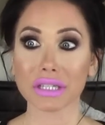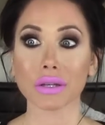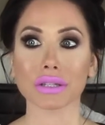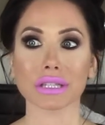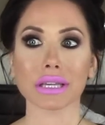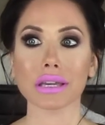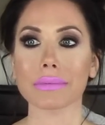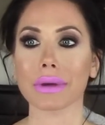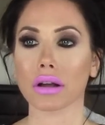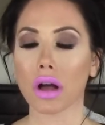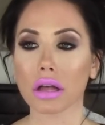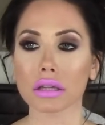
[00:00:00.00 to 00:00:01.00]
So I was thinking
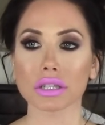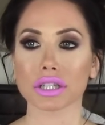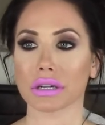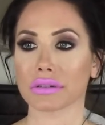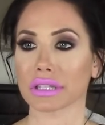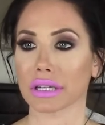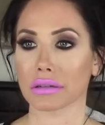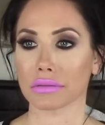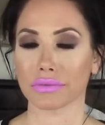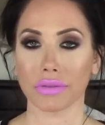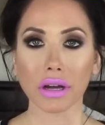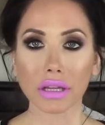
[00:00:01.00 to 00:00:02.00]
about college, and I was
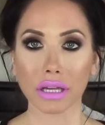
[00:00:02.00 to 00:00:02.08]
fuck,